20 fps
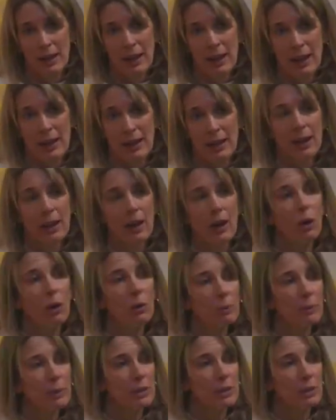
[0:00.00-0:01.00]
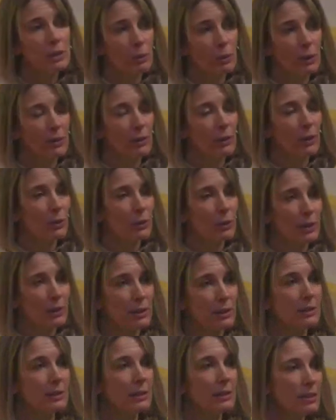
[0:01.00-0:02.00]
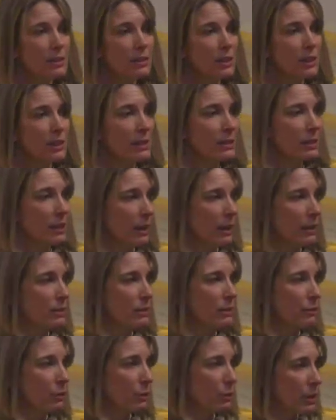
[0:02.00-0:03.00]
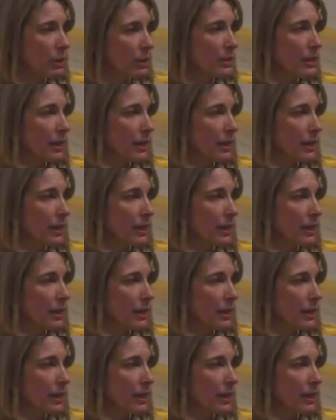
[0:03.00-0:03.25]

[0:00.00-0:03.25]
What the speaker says: And I hope that you all know that the teachings on divorce